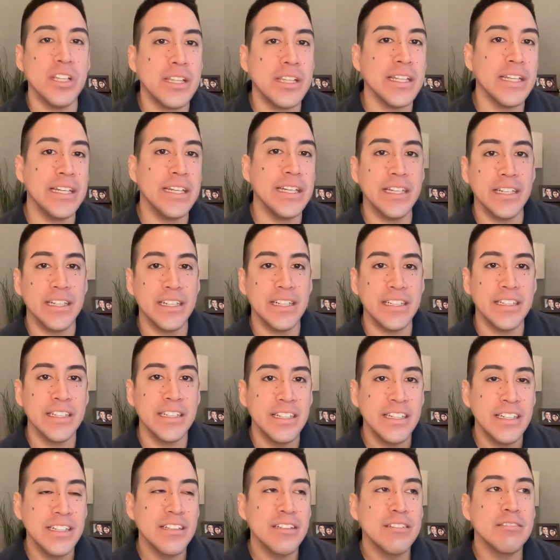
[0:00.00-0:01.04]
thing.
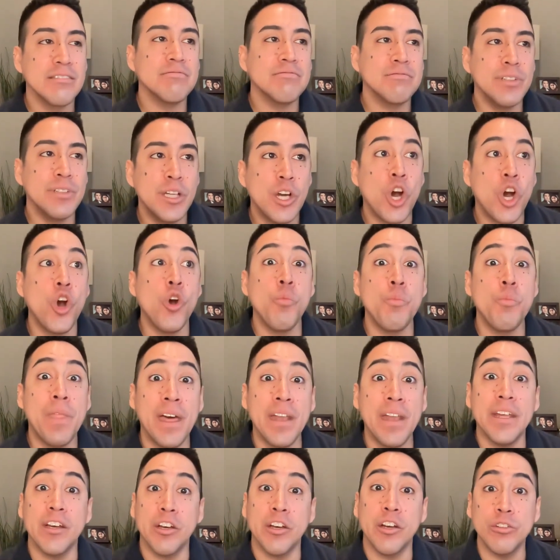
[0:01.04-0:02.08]
We hope
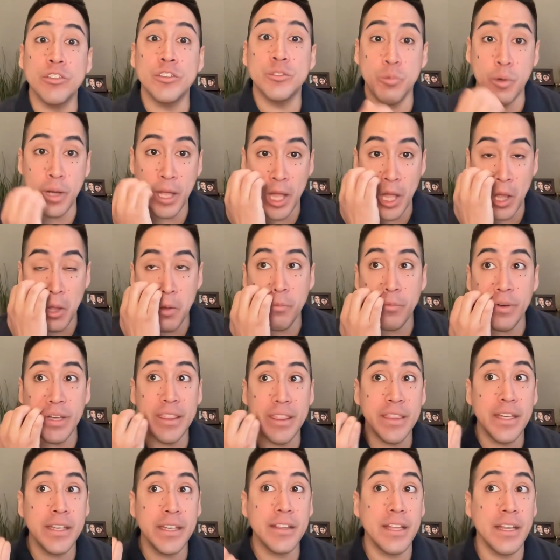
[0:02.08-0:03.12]
that it goes well, and we
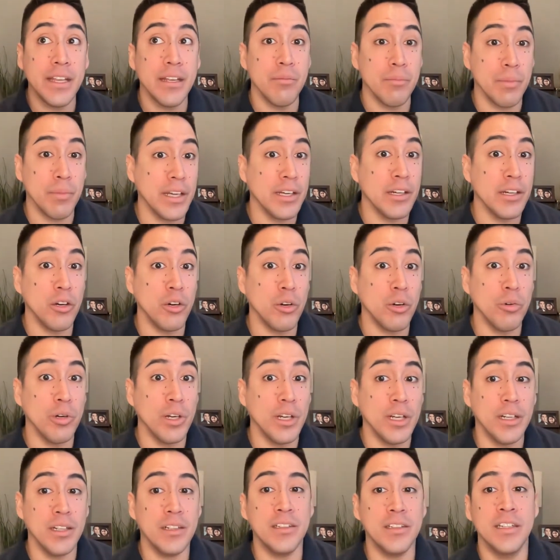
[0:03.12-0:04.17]
think that it might go
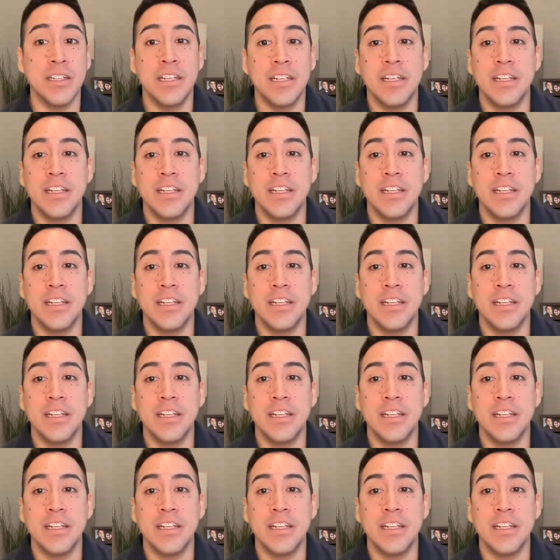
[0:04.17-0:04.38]
well.